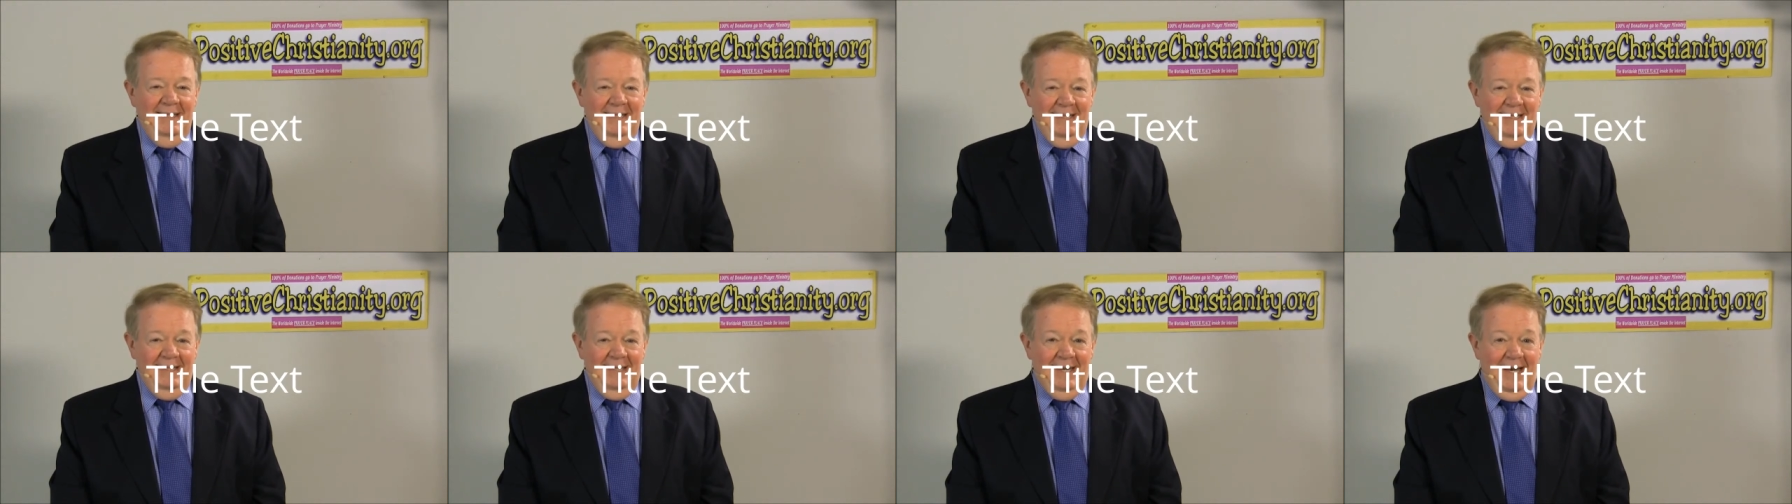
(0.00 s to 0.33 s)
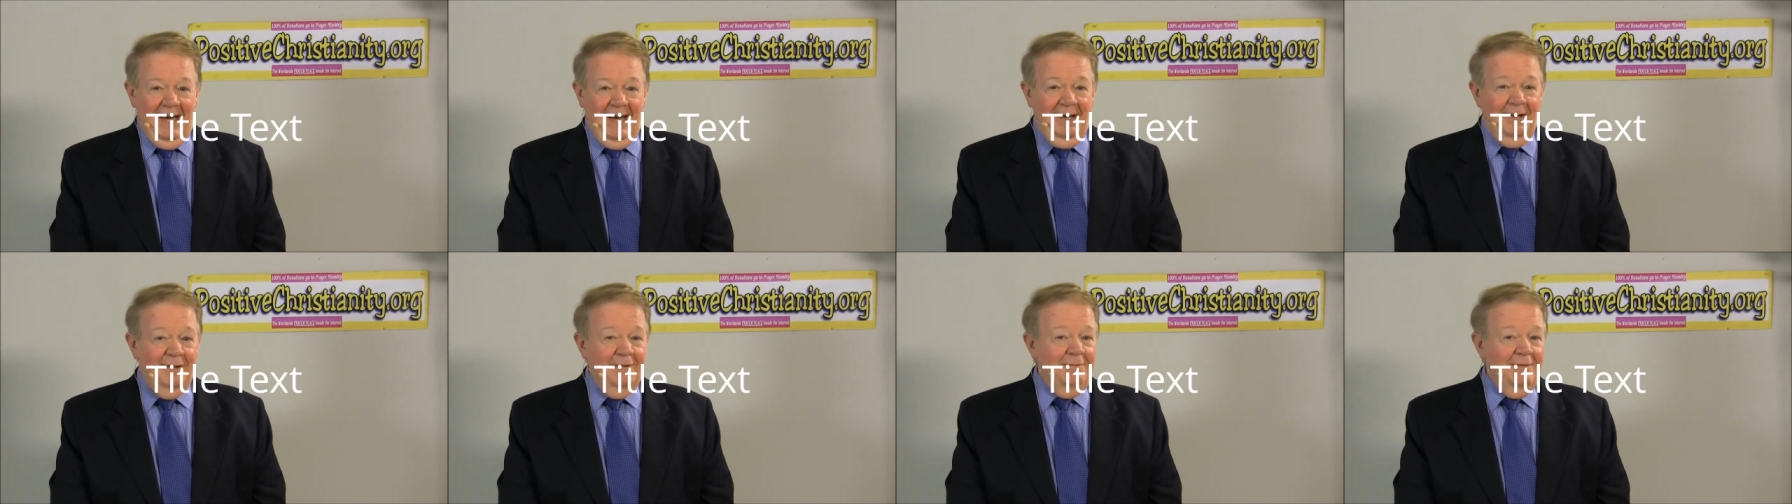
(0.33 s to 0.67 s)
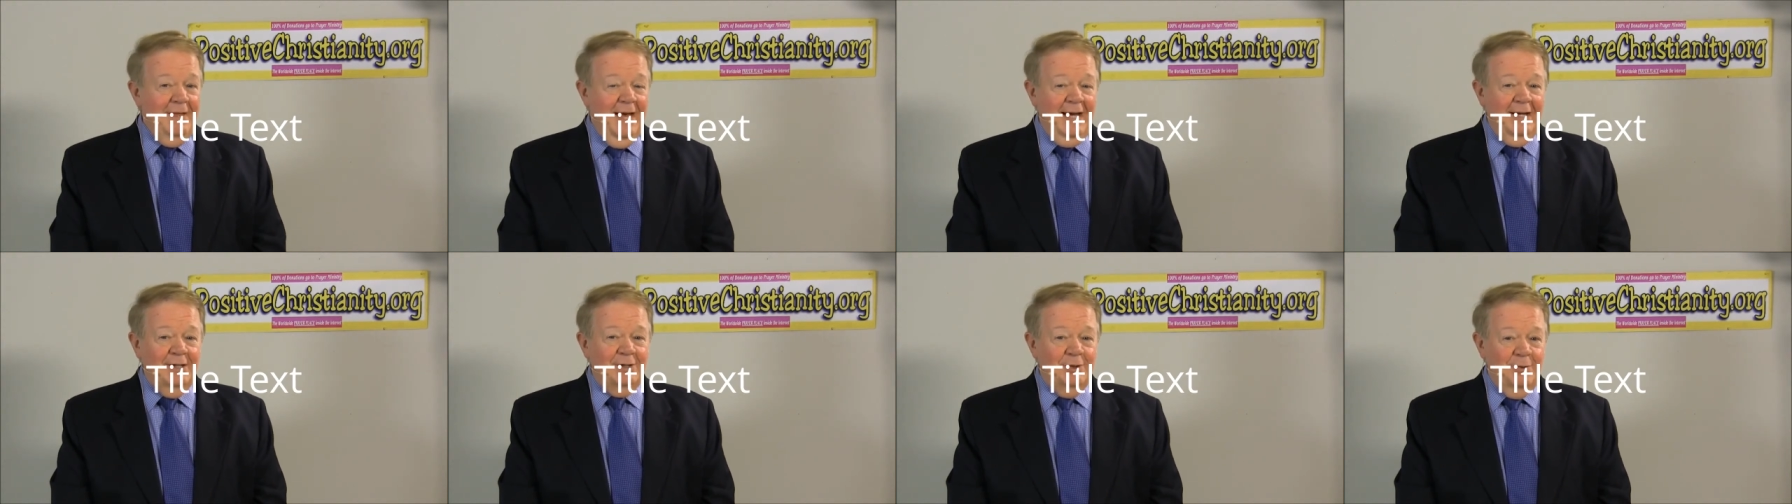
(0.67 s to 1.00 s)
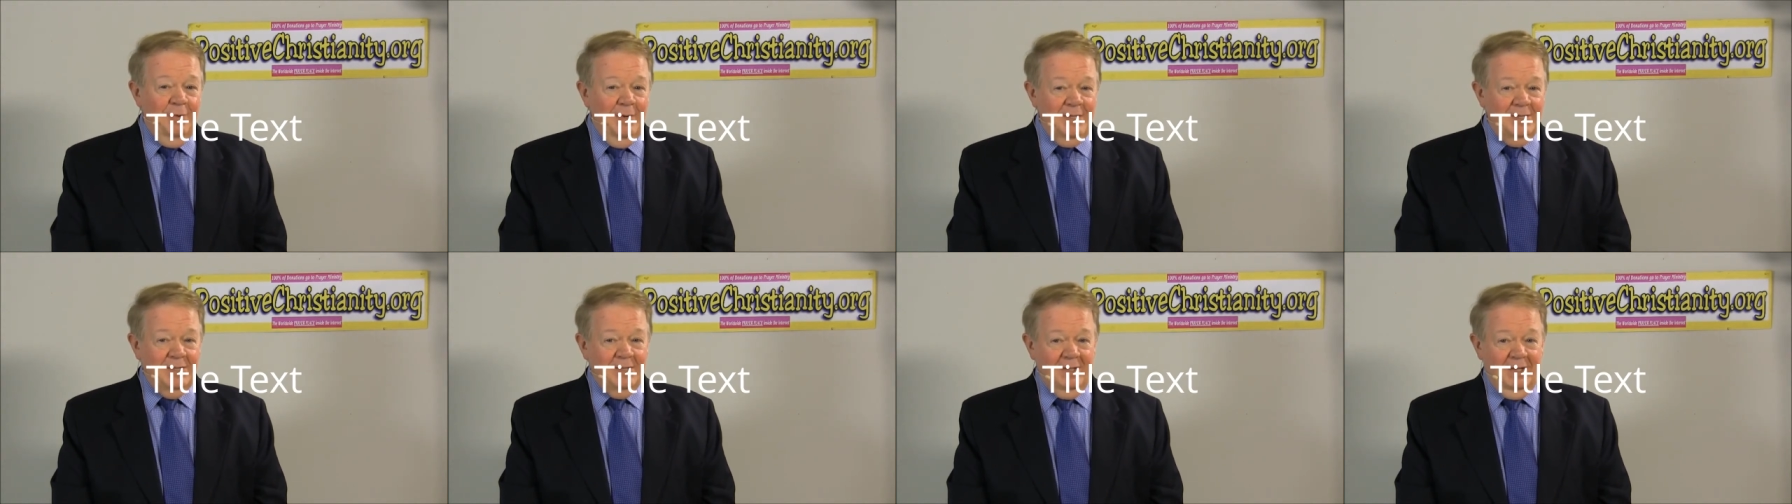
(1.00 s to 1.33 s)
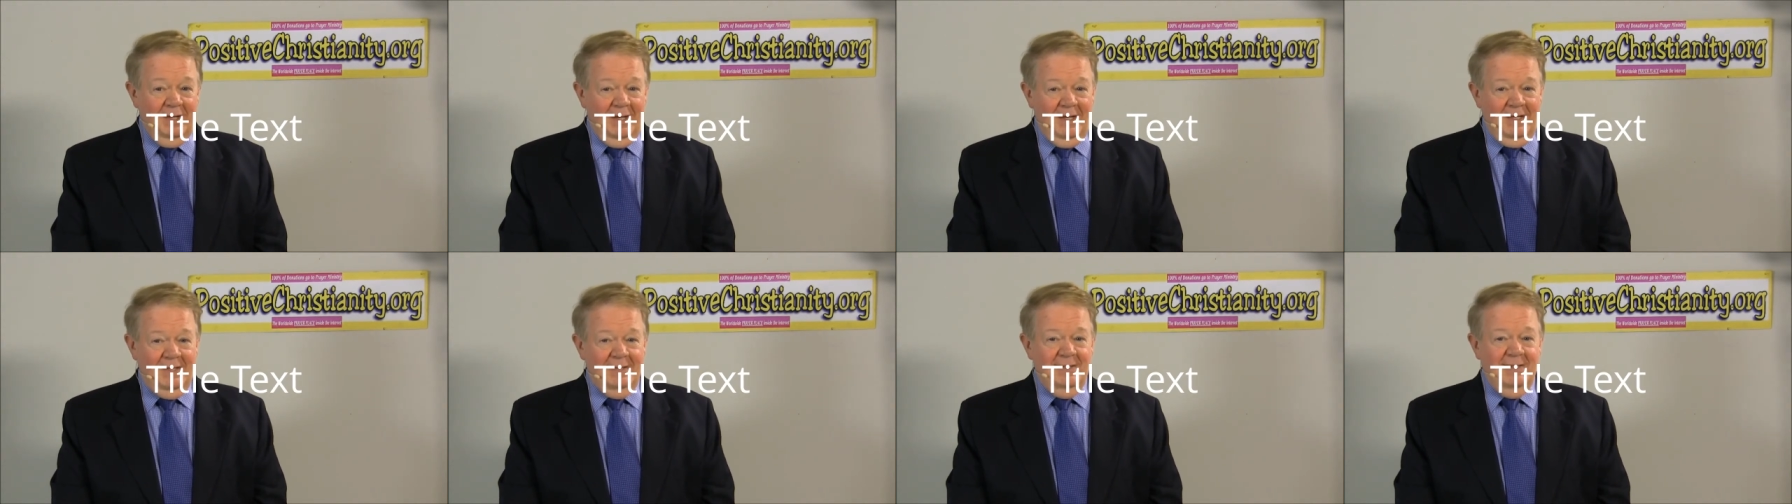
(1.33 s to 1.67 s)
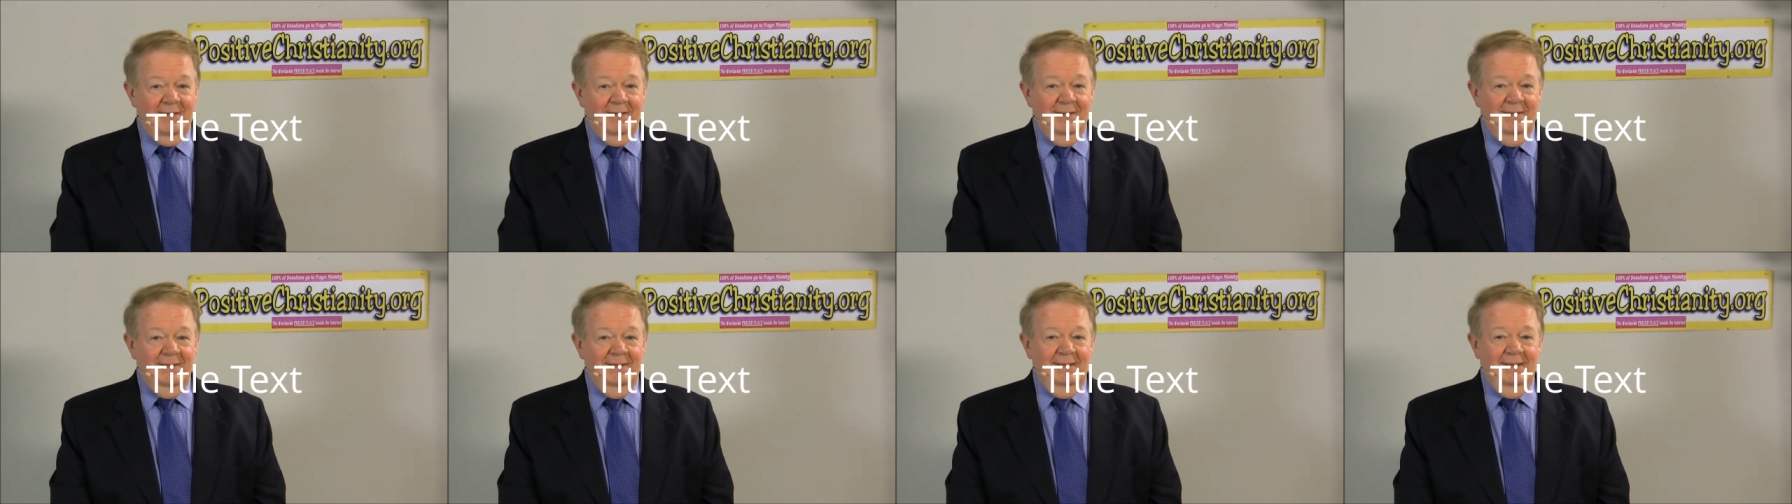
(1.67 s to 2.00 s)
And out of that
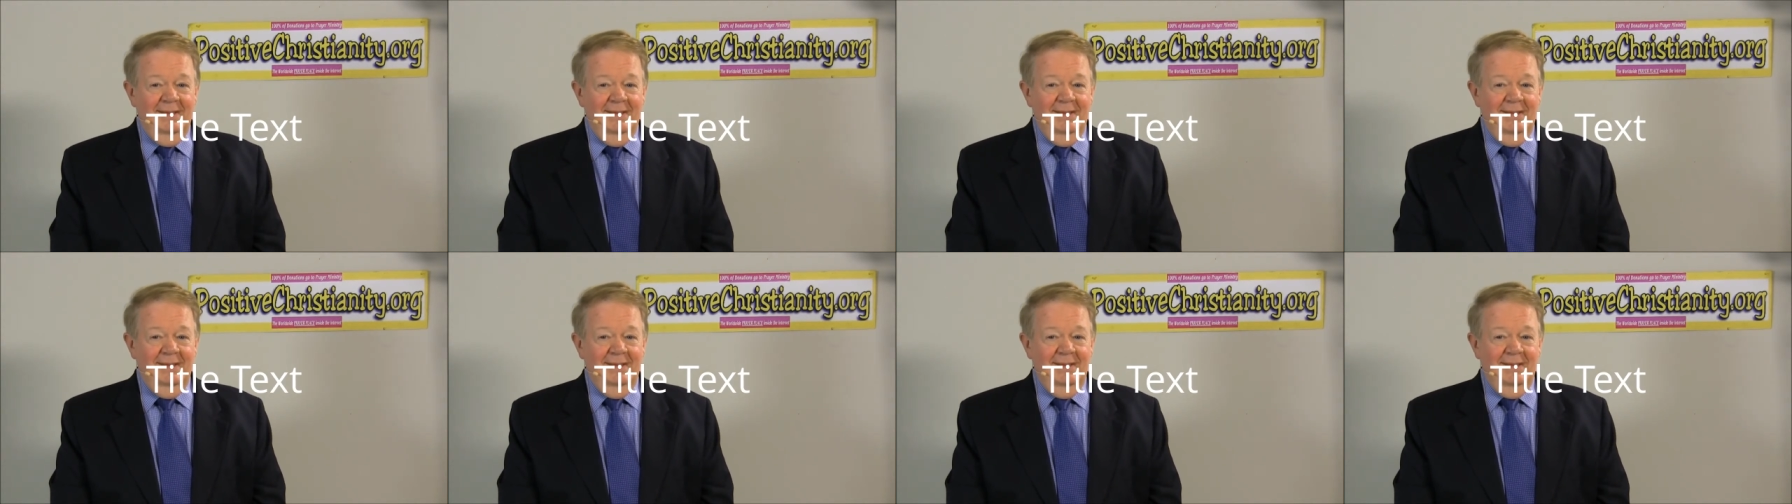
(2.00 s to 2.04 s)
chrysalis,